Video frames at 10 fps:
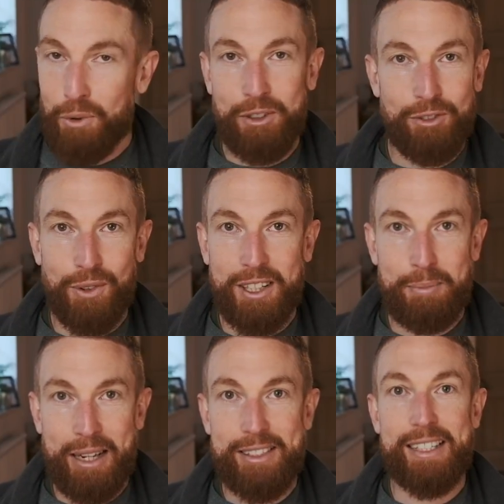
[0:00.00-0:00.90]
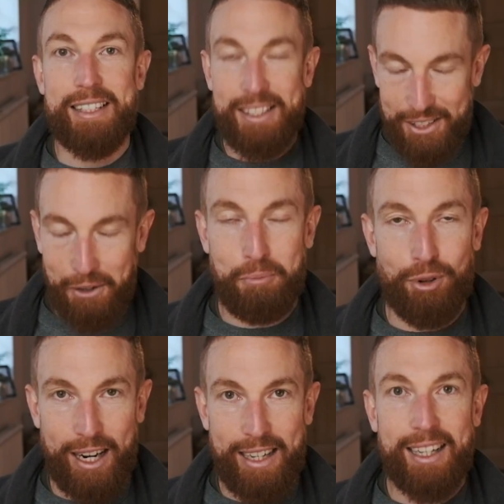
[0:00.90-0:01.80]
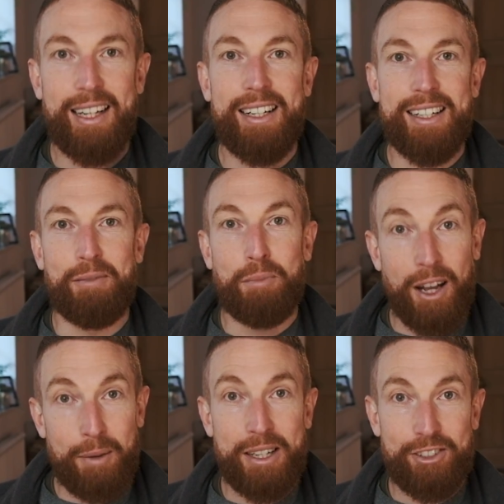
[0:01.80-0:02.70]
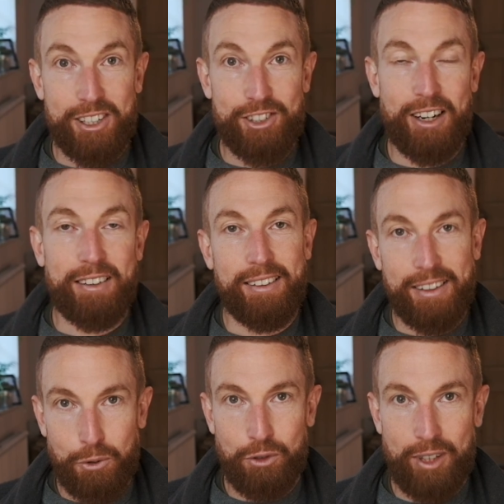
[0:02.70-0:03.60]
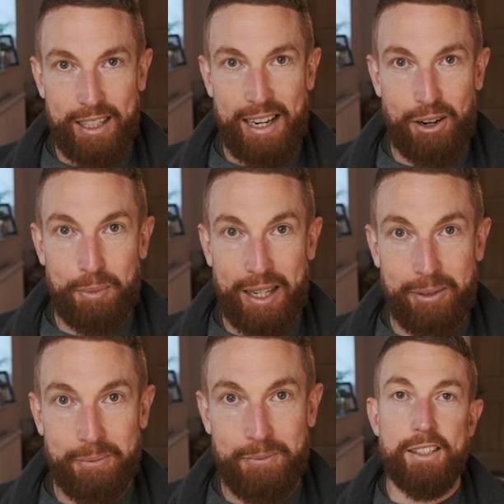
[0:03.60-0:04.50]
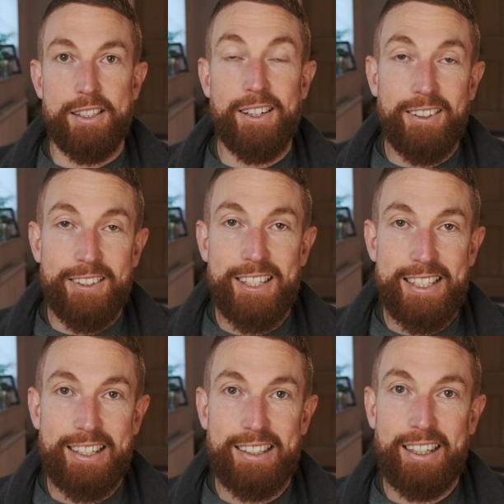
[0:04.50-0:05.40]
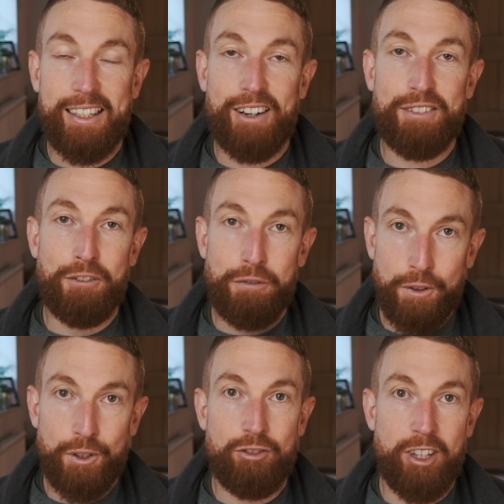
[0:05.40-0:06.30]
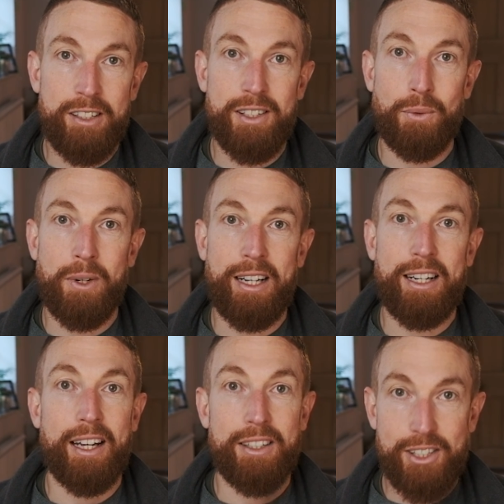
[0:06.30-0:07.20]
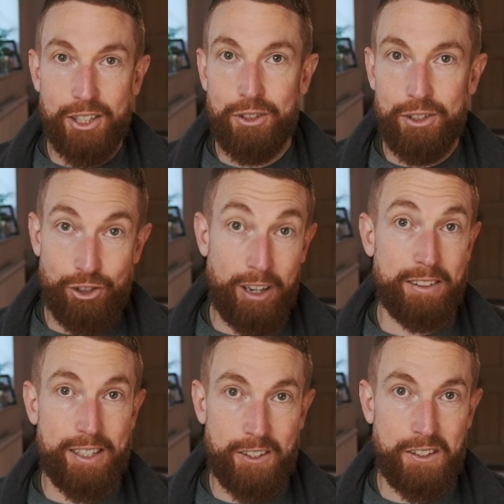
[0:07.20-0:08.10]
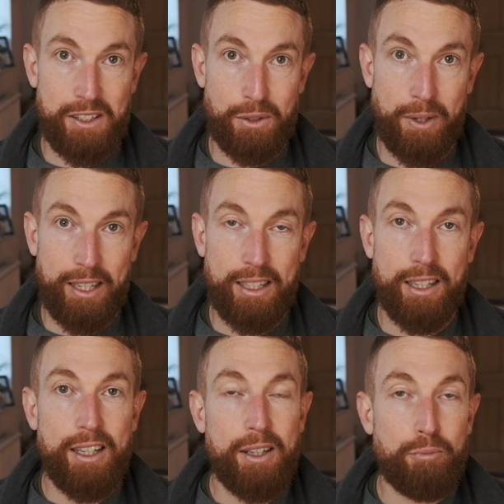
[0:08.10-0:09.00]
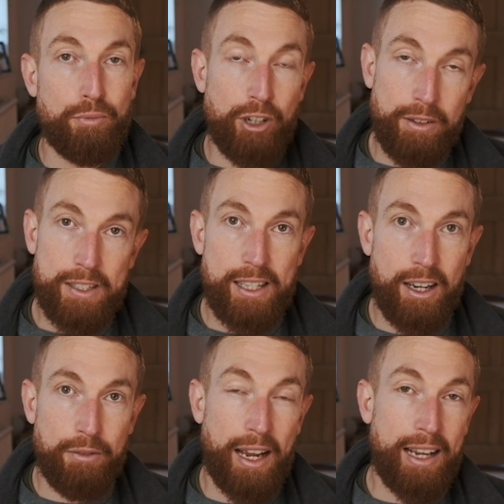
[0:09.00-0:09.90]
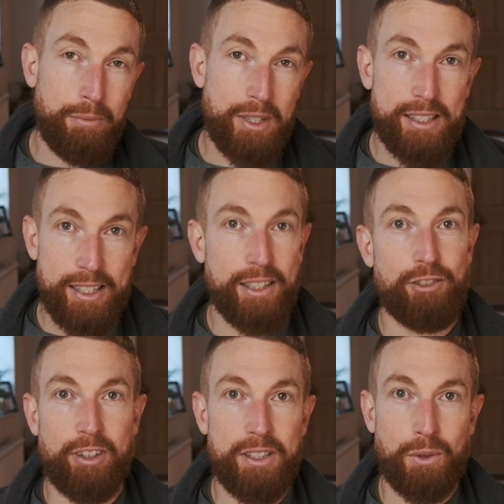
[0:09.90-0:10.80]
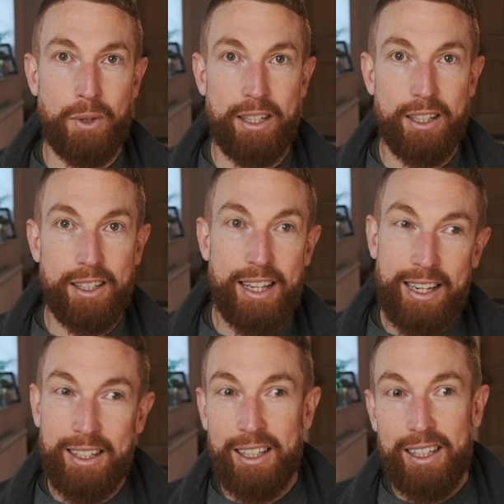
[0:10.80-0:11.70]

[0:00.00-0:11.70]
1 rule in the mountains, don't brake, and plyometric strength I think will really help me. So logistically, I've got 4 runs a week and 2 strength sessions a week. Previously I've aimed at 6 runs a week, and again,